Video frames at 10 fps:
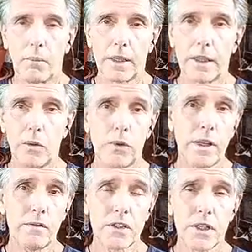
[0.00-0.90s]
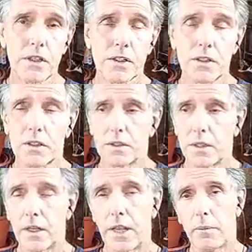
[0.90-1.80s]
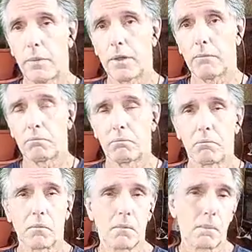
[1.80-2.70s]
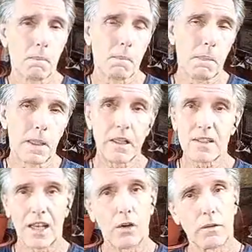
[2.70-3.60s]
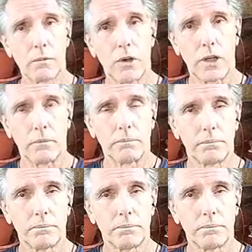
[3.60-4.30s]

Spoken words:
But then we have cysts that happen inside of the body.